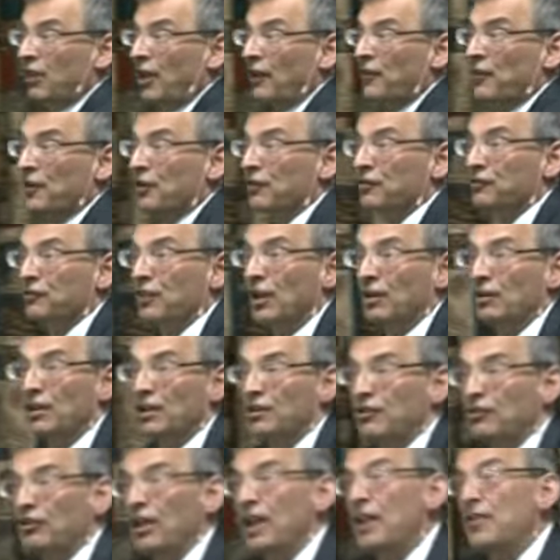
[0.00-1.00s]

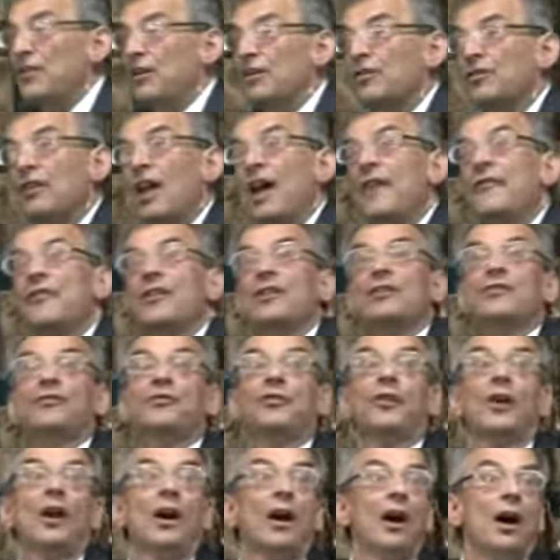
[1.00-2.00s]
Let's say there's
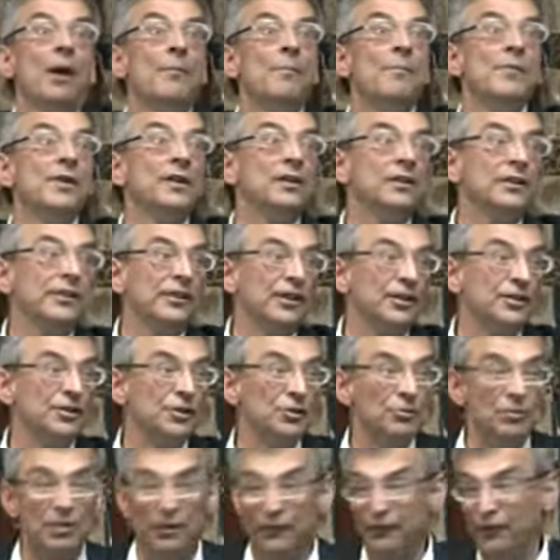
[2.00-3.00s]
evidence for 1
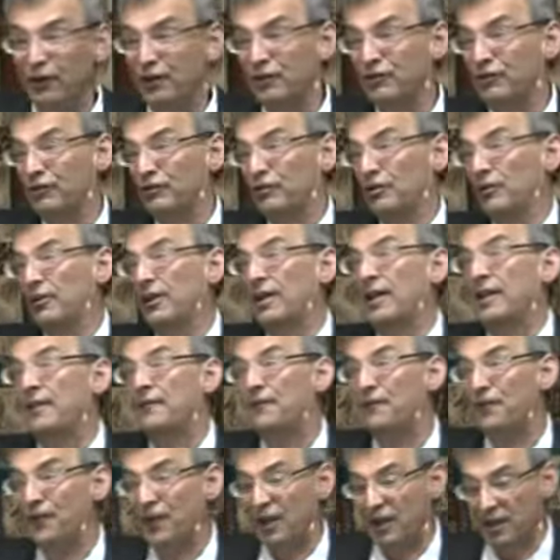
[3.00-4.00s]
million universes or an
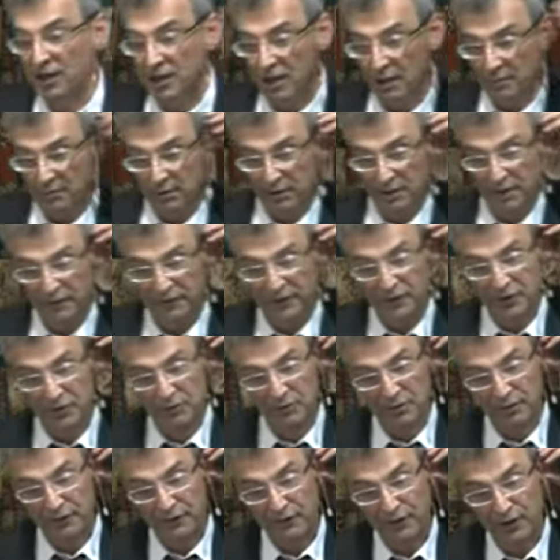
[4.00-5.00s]
infinite number of
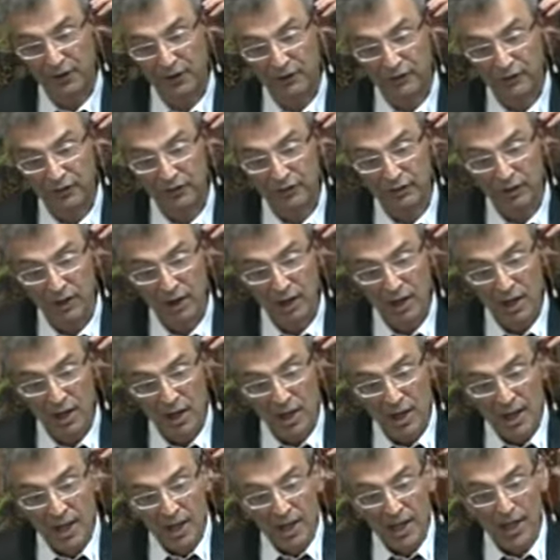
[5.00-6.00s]
universes.
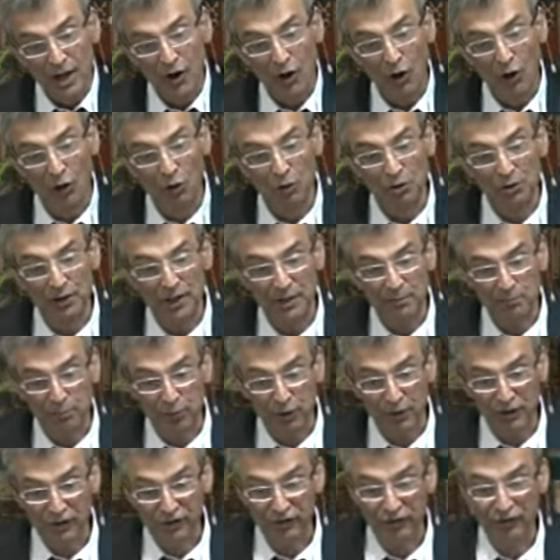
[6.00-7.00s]
It only
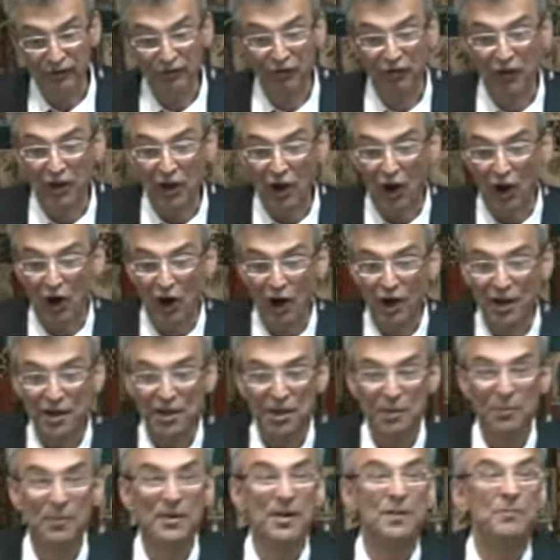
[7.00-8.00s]
pushes the
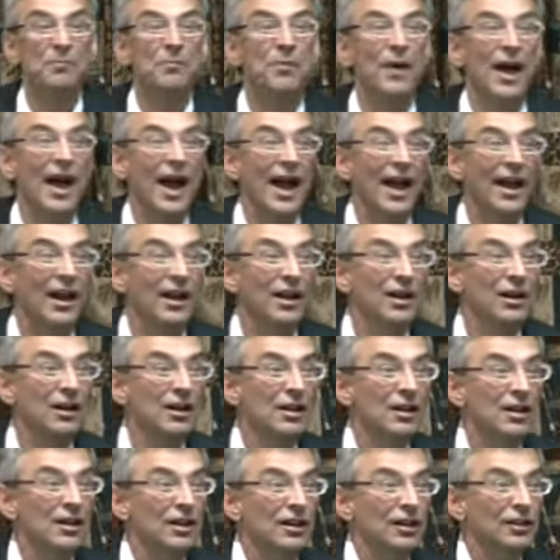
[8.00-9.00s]
argument back
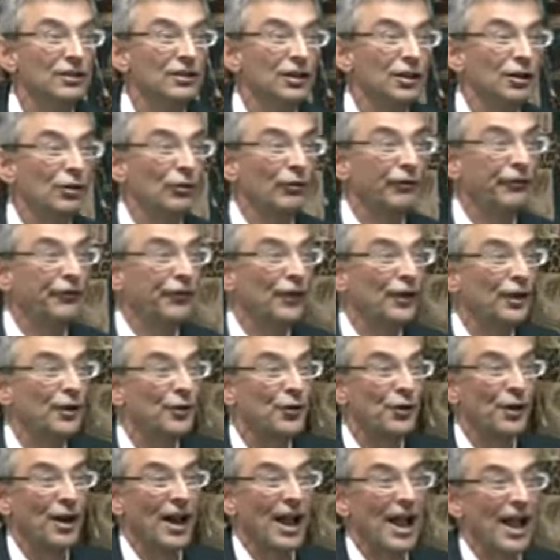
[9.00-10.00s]
a little
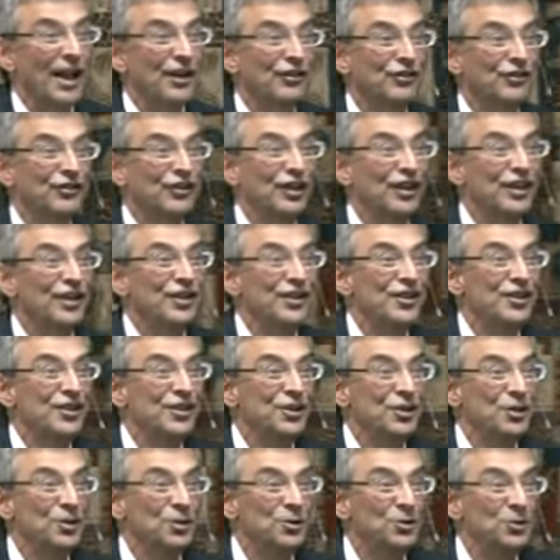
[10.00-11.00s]
further, as did
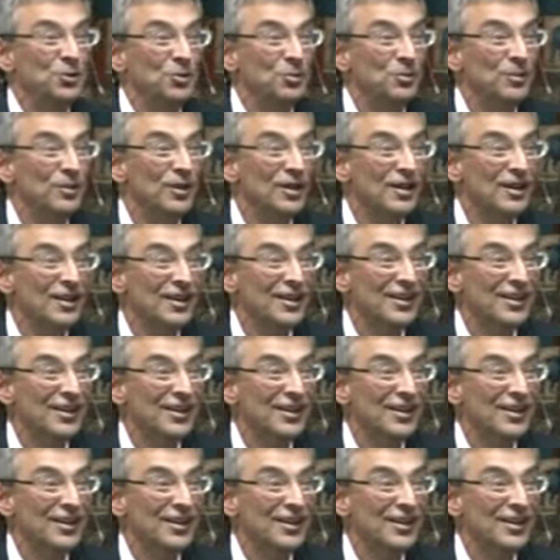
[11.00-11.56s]
Hume.